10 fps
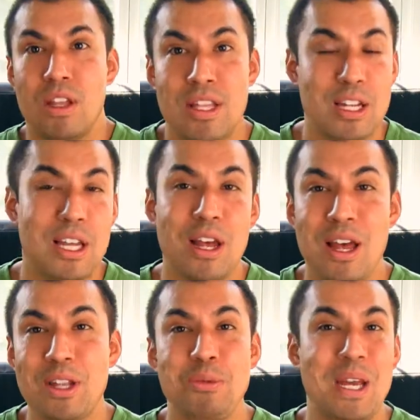that's
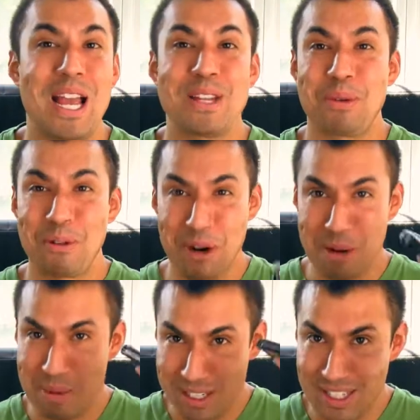the way you guys want to run
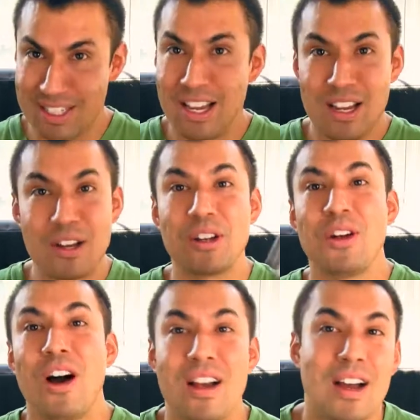your business. Good
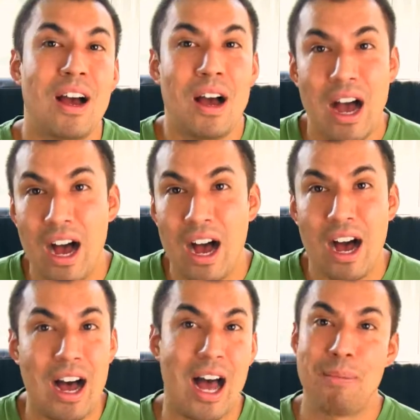luck.
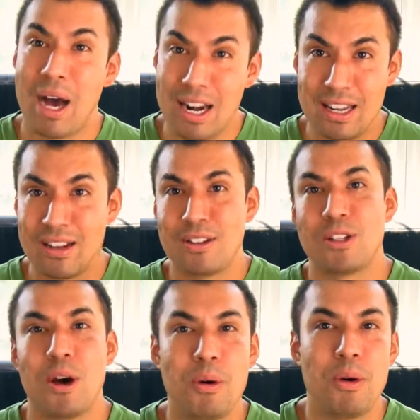I'm out of here.
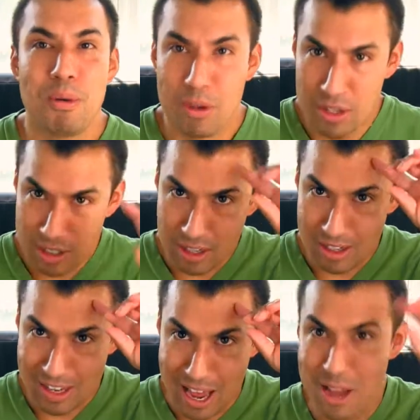So
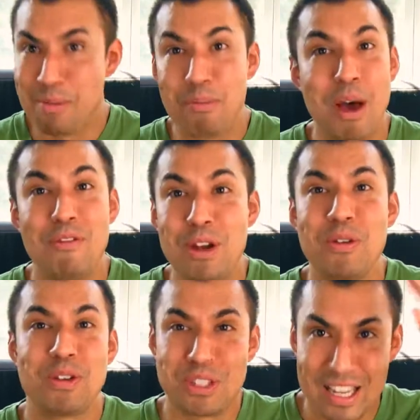my video just